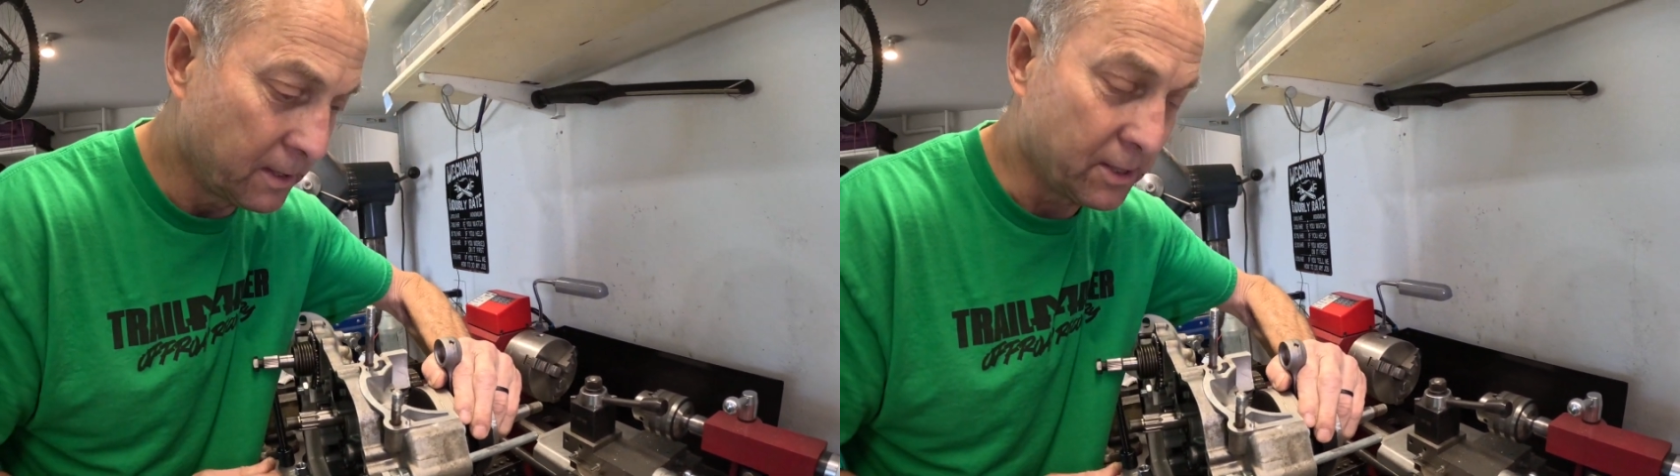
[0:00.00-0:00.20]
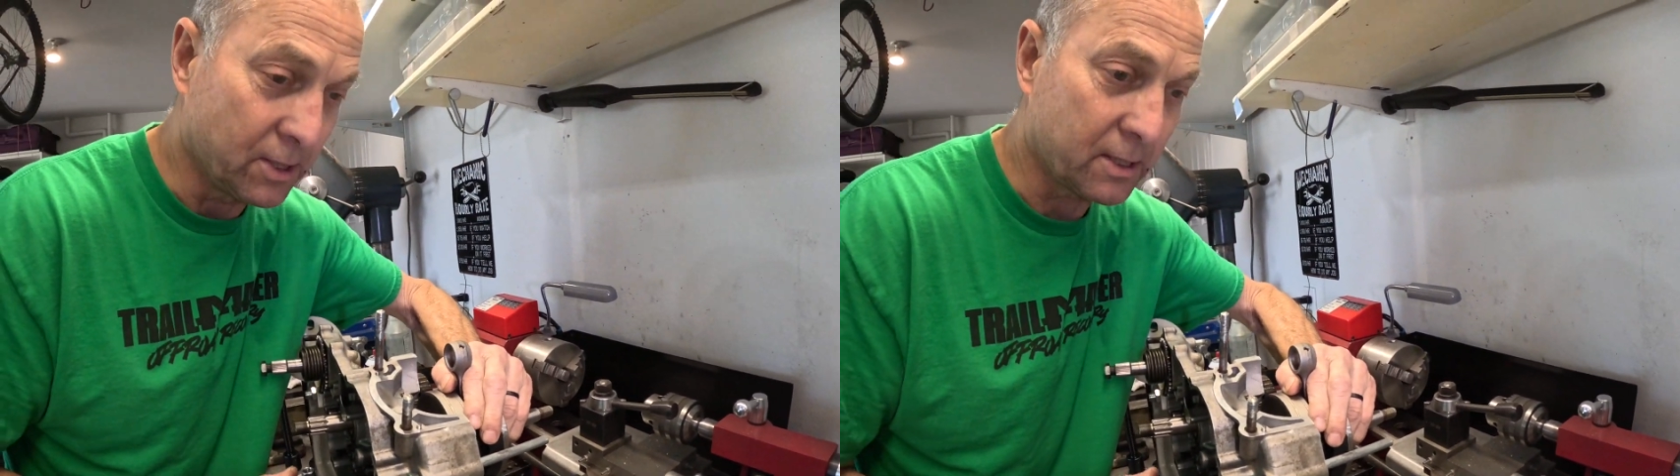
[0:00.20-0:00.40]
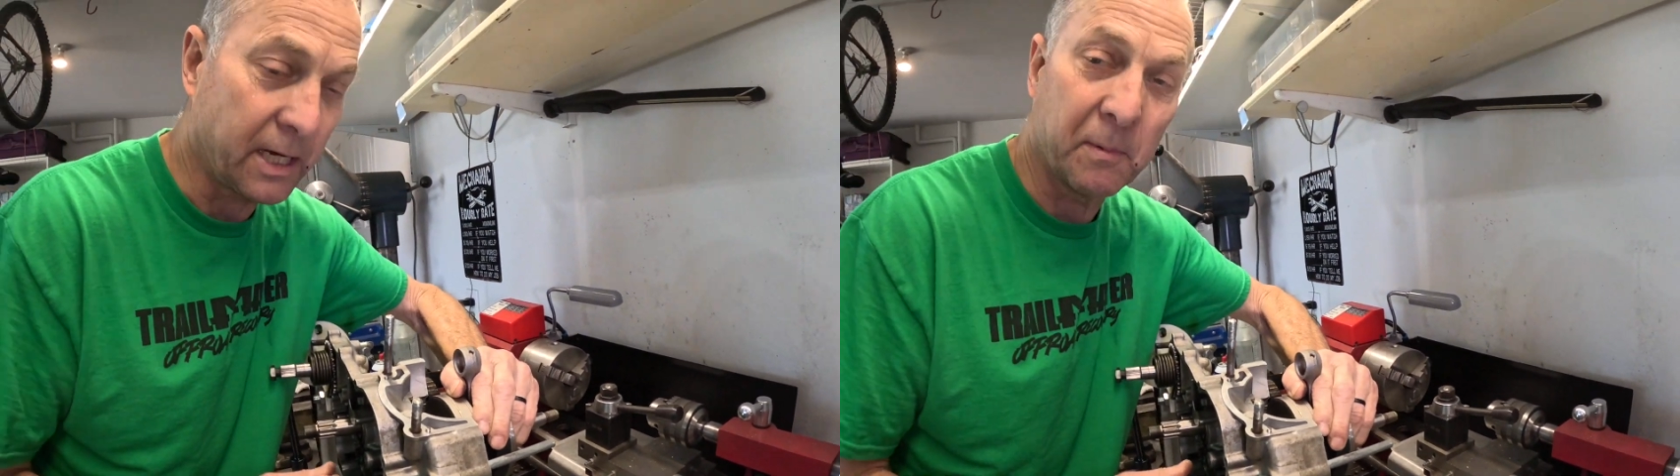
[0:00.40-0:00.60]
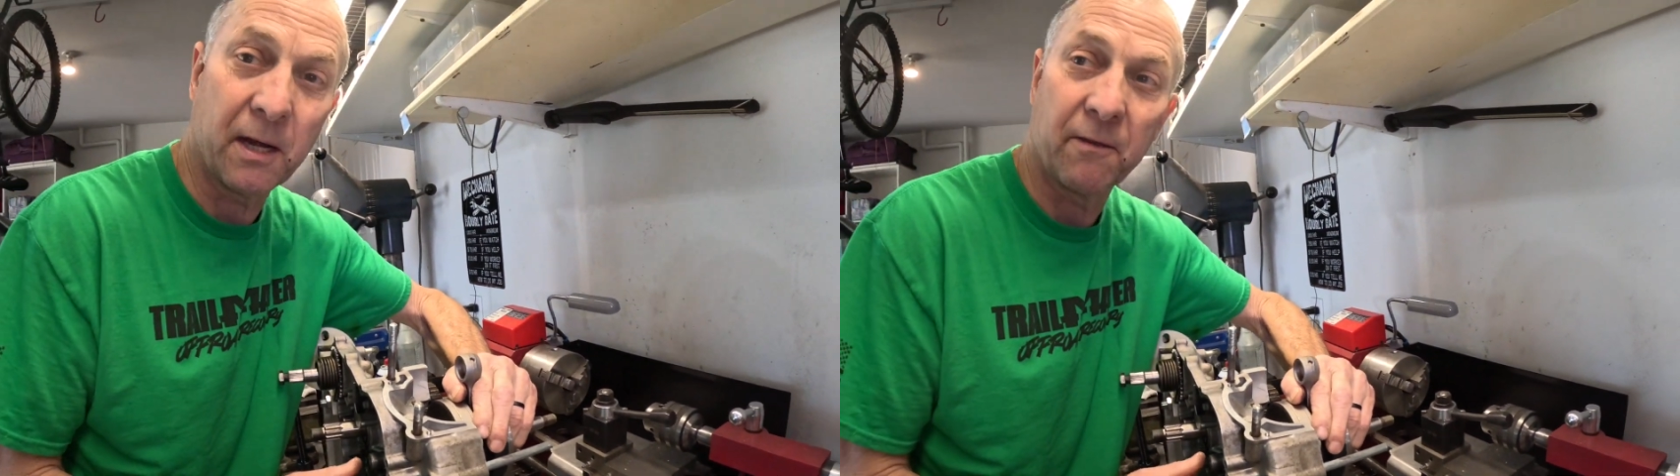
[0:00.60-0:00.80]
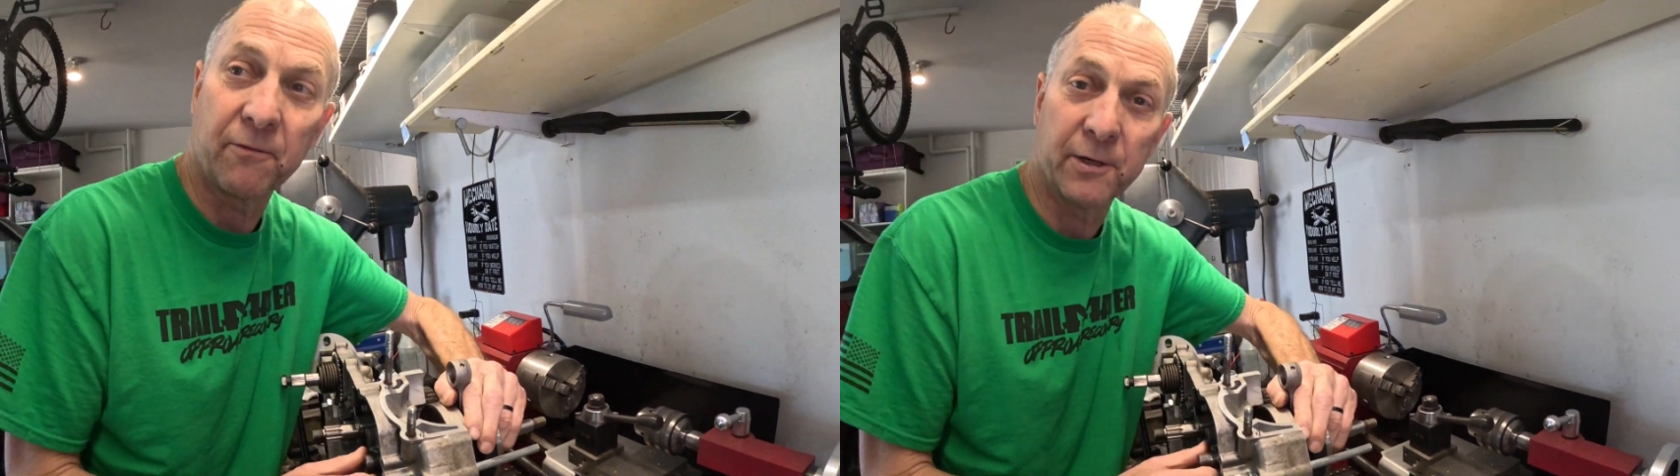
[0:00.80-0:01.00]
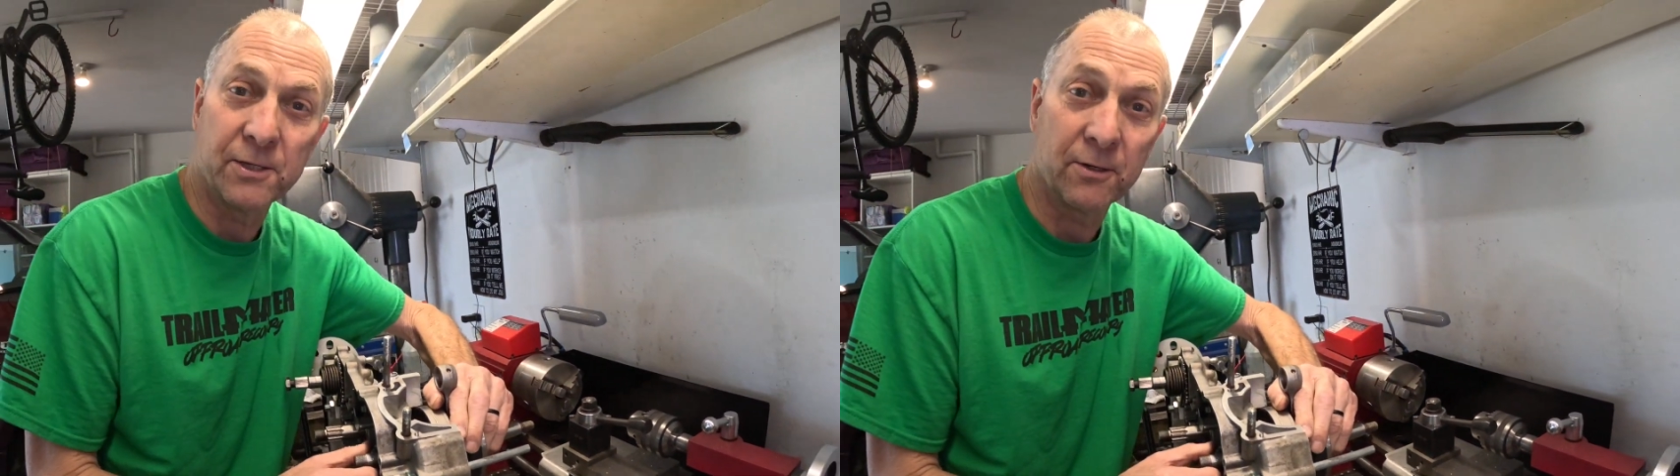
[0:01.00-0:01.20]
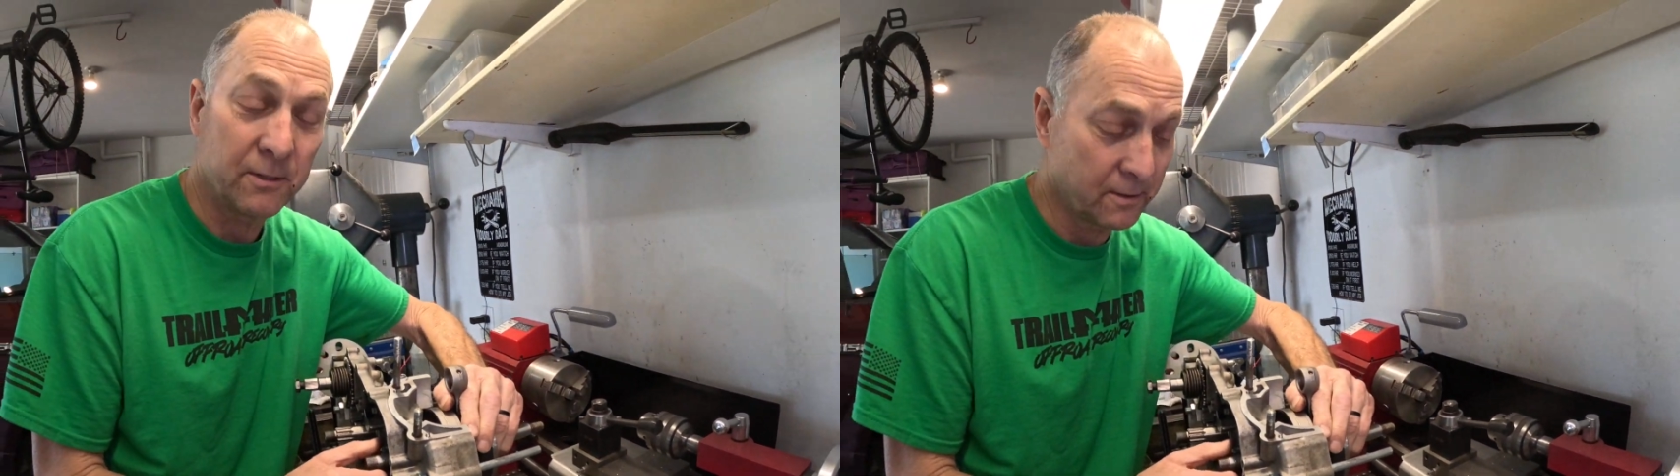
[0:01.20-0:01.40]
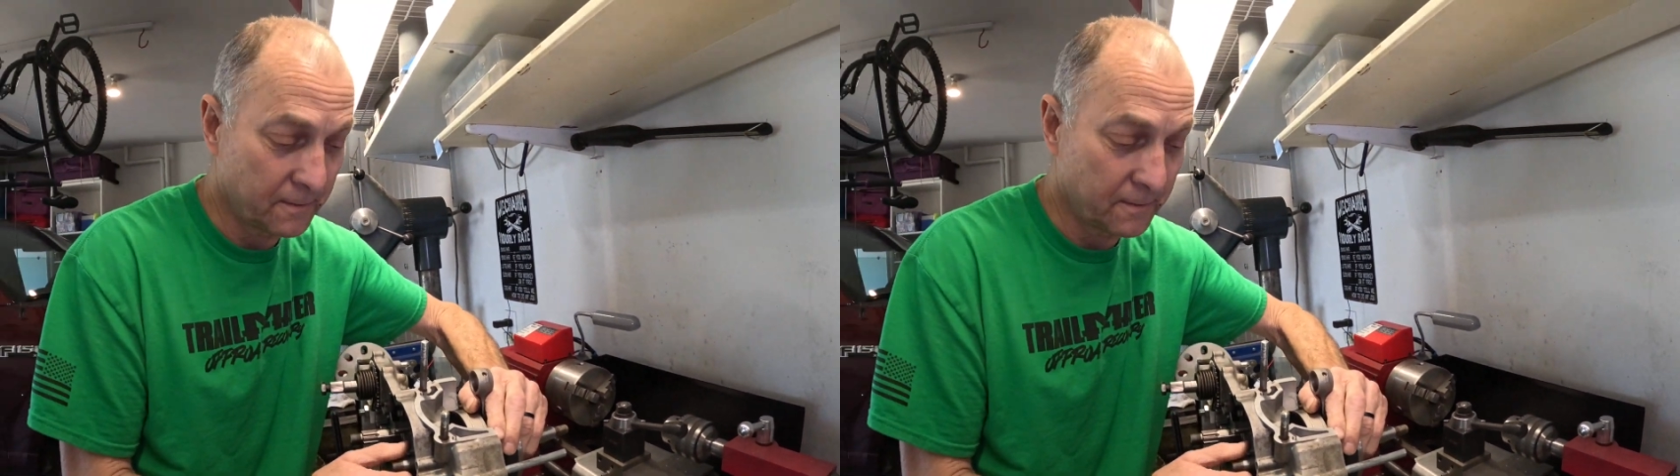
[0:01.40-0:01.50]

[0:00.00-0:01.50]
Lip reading: Just came out of the freezer.